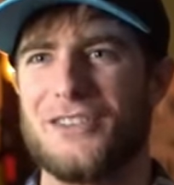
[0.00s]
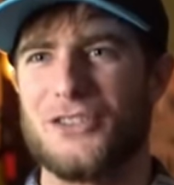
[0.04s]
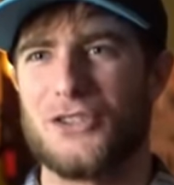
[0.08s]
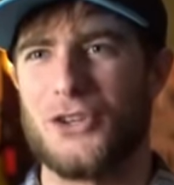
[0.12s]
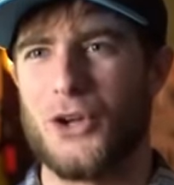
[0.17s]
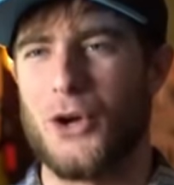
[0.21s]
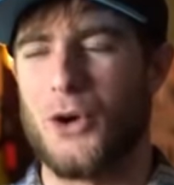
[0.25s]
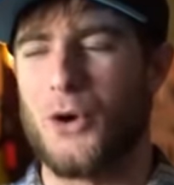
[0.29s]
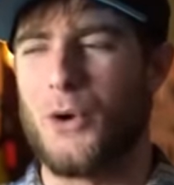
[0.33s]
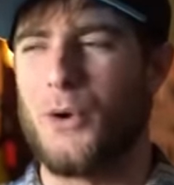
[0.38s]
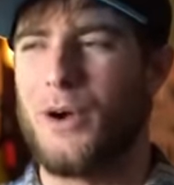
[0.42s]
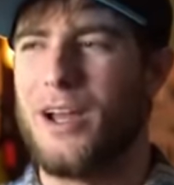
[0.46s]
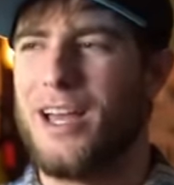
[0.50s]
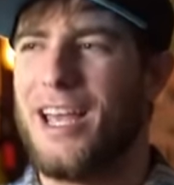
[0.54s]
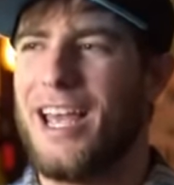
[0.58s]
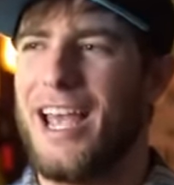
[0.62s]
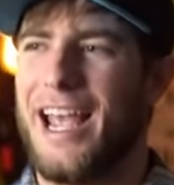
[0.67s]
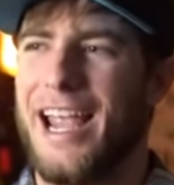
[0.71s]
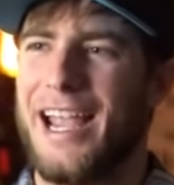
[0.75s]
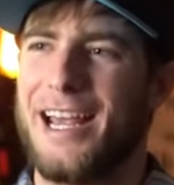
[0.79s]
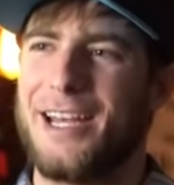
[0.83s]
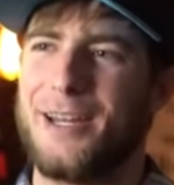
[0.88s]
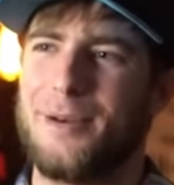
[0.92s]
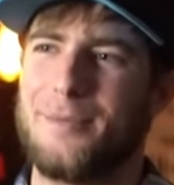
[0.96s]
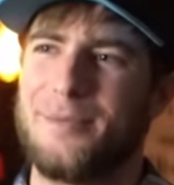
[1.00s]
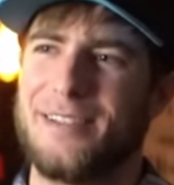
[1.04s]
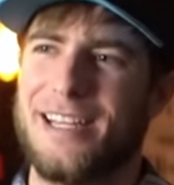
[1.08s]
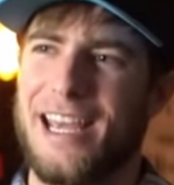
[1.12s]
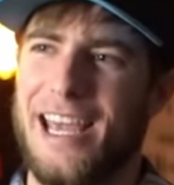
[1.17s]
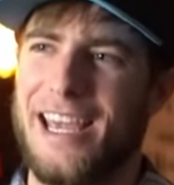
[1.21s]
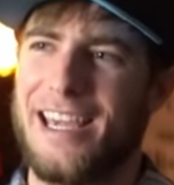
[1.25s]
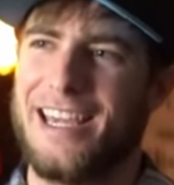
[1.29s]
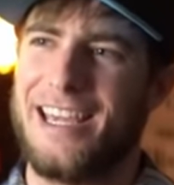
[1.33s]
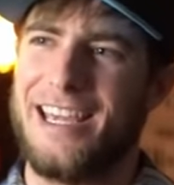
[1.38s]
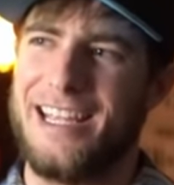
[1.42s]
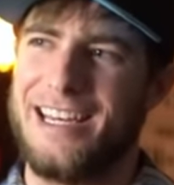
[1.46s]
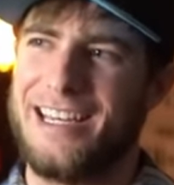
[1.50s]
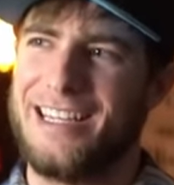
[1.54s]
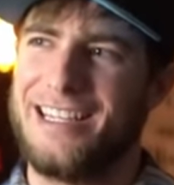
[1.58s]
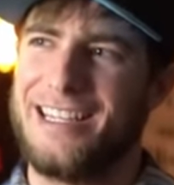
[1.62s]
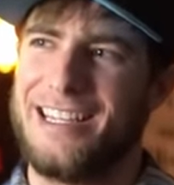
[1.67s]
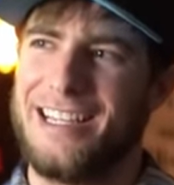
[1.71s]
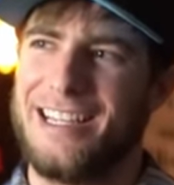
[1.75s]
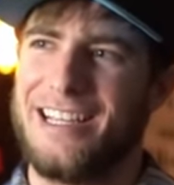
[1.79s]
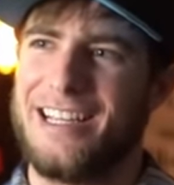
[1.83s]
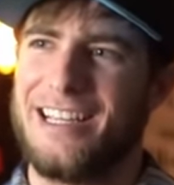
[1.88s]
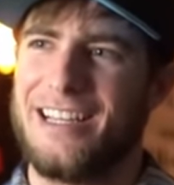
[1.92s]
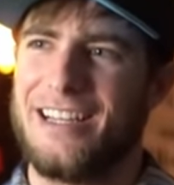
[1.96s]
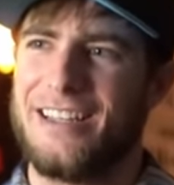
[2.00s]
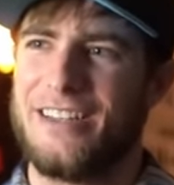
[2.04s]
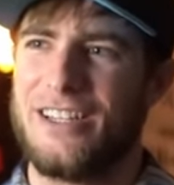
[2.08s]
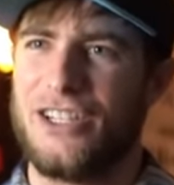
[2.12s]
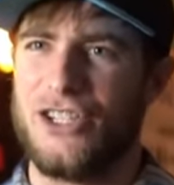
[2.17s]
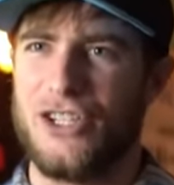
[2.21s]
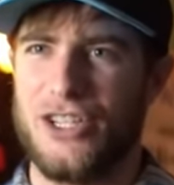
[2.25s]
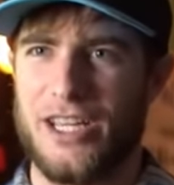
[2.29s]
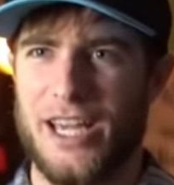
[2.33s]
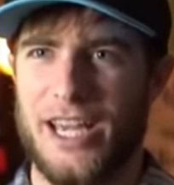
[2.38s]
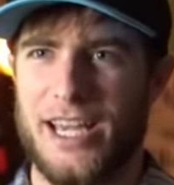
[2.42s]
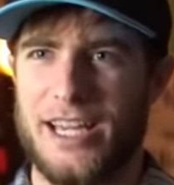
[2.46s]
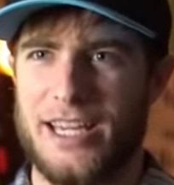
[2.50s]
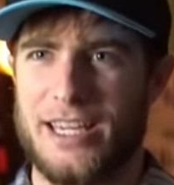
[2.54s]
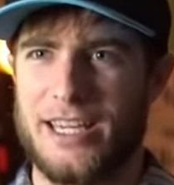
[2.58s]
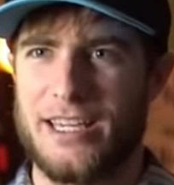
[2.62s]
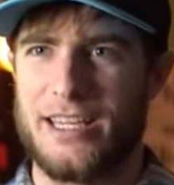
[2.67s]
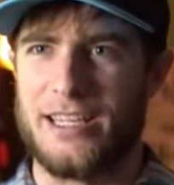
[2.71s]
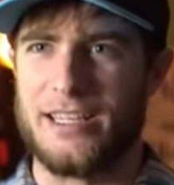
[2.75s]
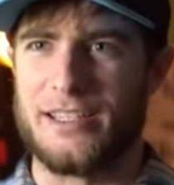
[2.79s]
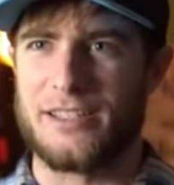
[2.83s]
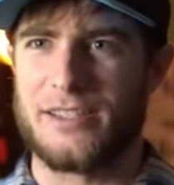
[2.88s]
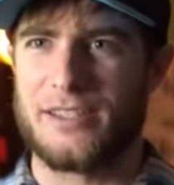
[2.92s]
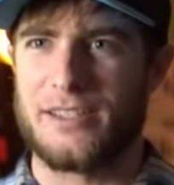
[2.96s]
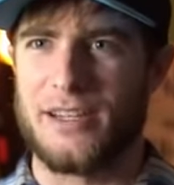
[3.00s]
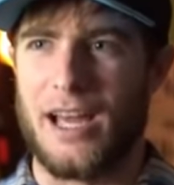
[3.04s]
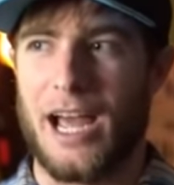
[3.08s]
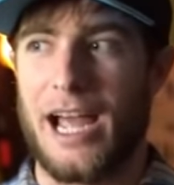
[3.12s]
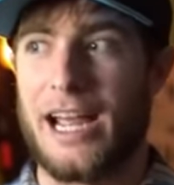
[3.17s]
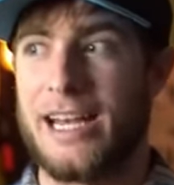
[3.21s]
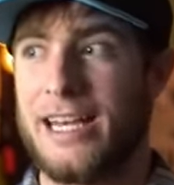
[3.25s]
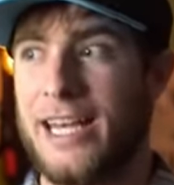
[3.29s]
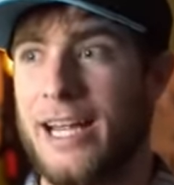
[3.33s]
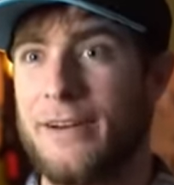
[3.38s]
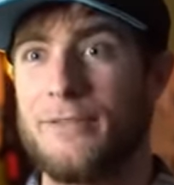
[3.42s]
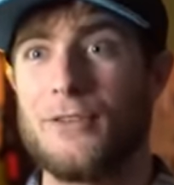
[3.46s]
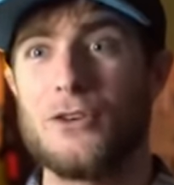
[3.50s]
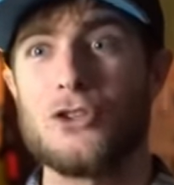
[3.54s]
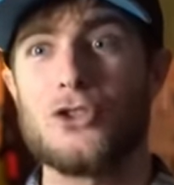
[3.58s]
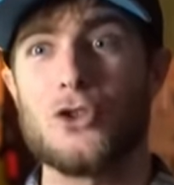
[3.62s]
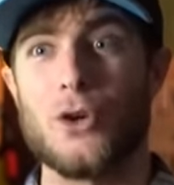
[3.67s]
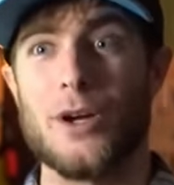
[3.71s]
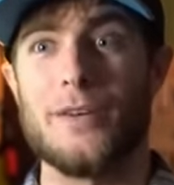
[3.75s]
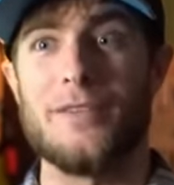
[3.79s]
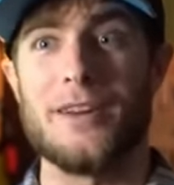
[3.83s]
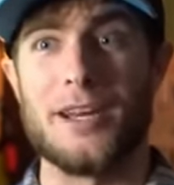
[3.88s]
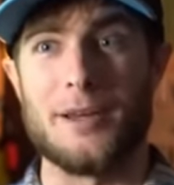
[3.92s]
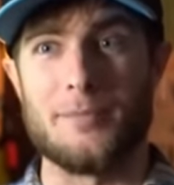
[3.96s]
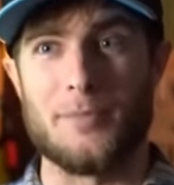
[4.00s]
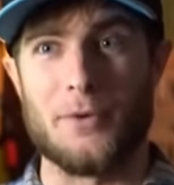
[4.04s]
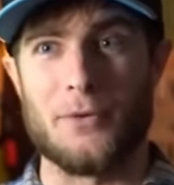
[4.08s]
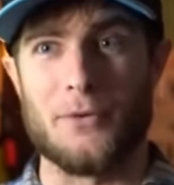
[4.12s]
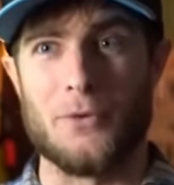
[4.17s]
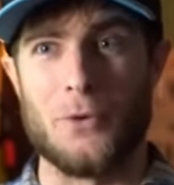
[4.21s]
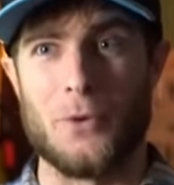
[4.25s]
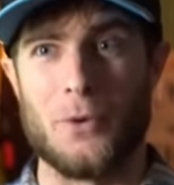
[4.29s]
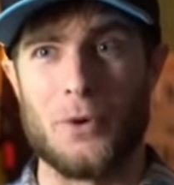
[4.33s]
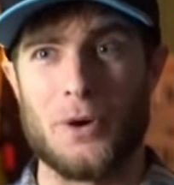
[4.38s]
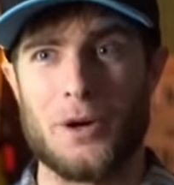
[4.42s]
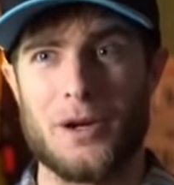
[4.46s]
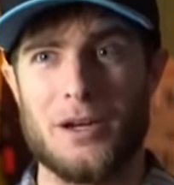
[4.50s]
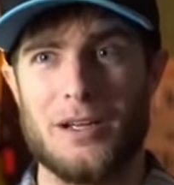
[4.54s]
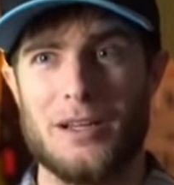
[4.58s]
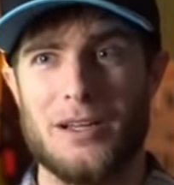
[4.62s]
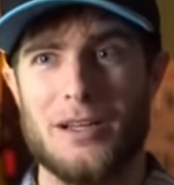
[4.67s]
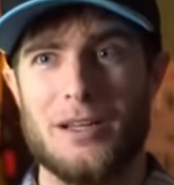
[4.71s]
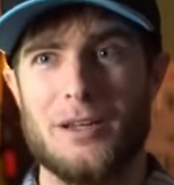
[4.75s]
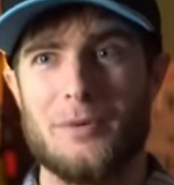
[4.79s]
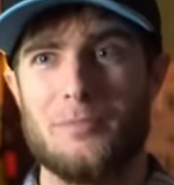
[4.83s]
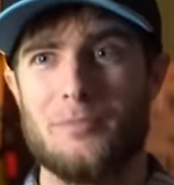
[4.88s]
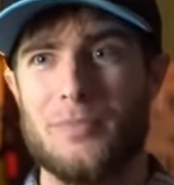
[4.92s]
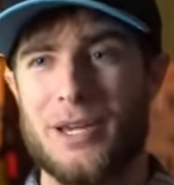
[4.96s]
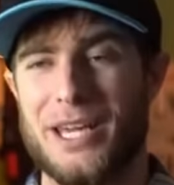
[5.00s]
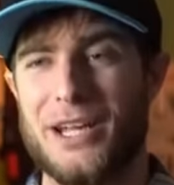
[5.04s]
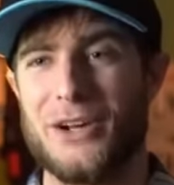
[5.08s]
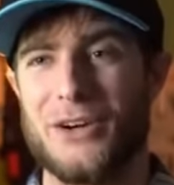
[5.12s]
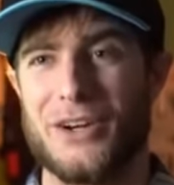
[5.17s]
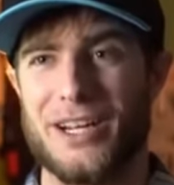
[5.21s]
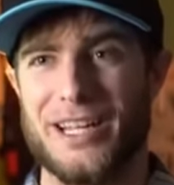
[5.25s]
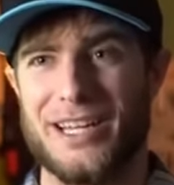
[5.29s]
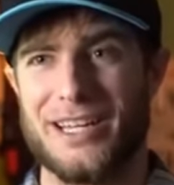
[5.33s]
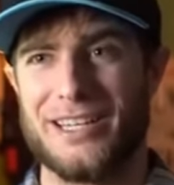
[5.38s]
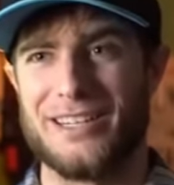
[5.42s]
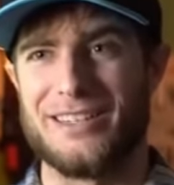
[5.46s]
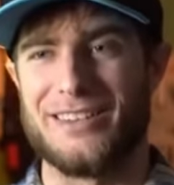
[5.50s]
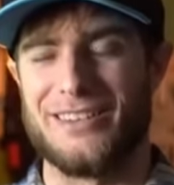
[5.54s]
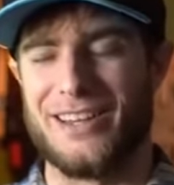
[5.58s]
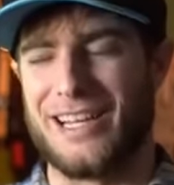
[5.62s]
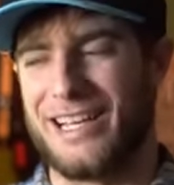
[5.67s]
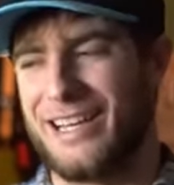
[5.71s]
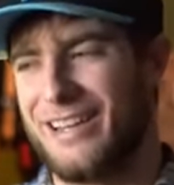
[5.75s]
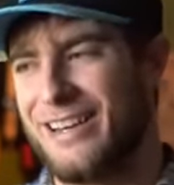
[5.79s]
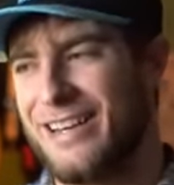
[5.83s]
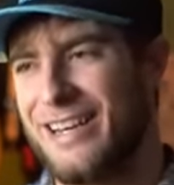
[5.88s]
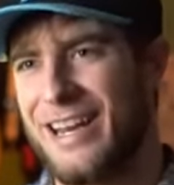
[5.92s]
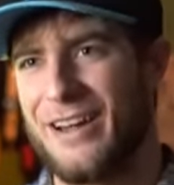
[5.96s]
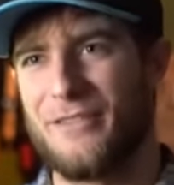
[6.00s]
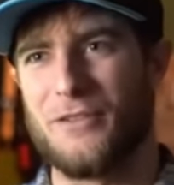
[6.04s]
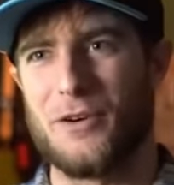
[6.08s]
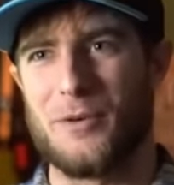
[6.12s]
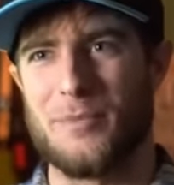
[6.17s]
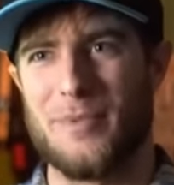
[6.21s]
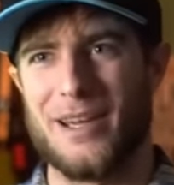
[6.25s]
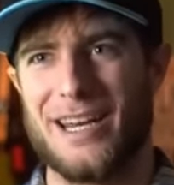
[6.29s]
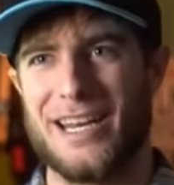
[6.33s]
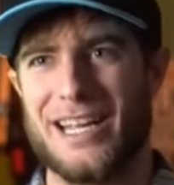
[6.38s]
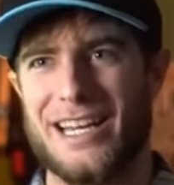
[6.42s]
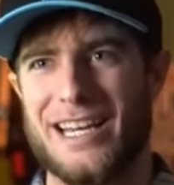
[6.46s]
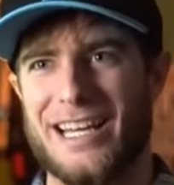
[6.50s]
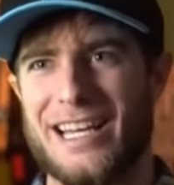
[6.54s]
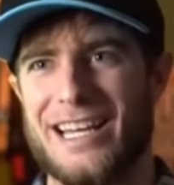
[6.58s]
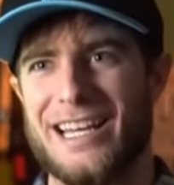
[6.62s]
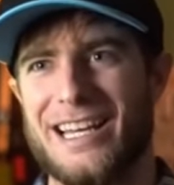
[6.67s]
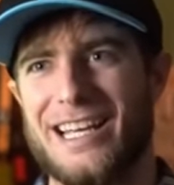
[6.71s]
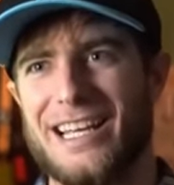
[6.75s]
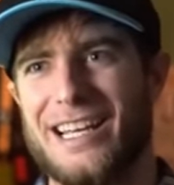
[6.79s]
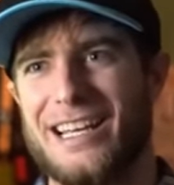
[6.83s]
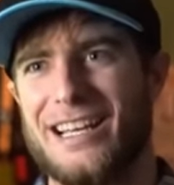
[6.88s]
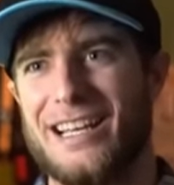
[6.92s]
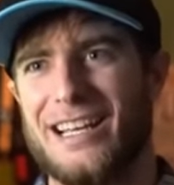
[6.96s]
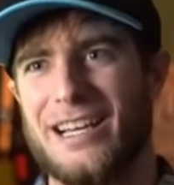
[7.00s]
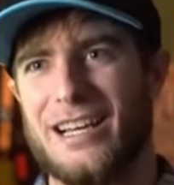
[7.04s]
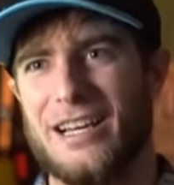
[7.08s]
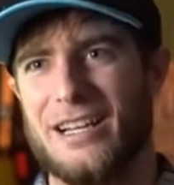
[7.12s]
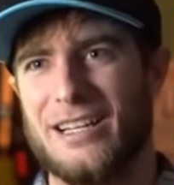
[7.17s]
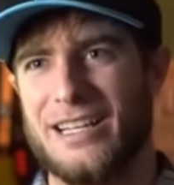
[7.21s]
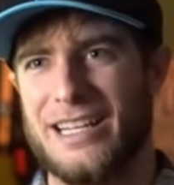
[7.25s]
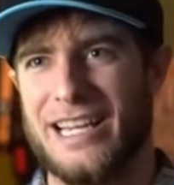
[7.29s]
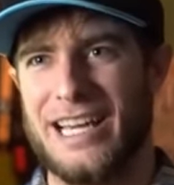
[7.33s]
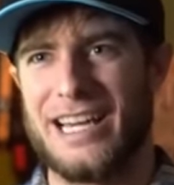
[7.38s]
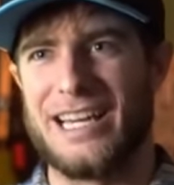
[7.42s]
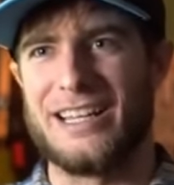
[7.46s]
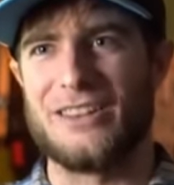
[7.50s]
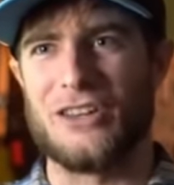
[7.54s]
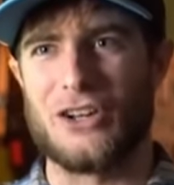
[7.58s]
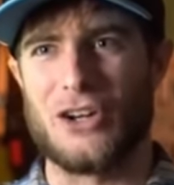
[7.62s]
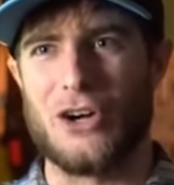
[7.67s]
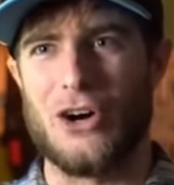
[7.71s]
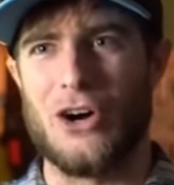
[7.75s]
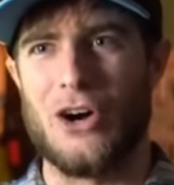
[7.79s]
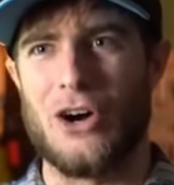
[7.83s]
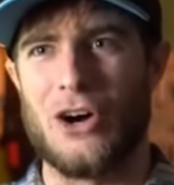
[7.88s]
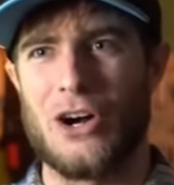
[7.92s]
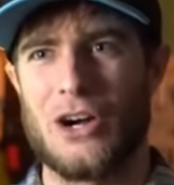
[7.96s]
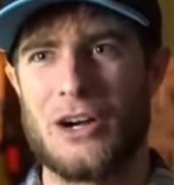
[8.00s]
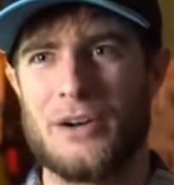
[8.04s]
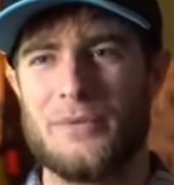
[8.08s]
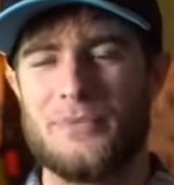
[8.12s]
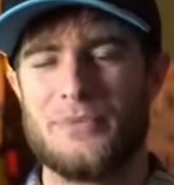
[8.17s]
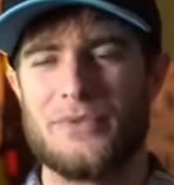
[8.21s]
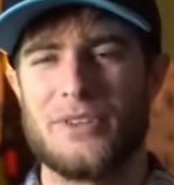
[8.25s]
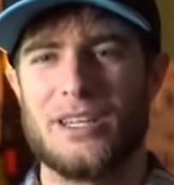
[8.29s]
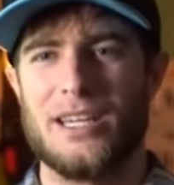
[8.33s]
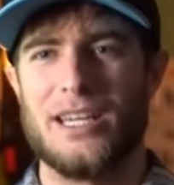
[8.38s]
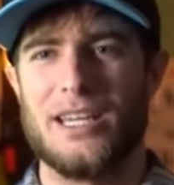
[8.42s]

So end up taking the G8 keys. I never driven it before, period. Like I'd never been in it, get in the car.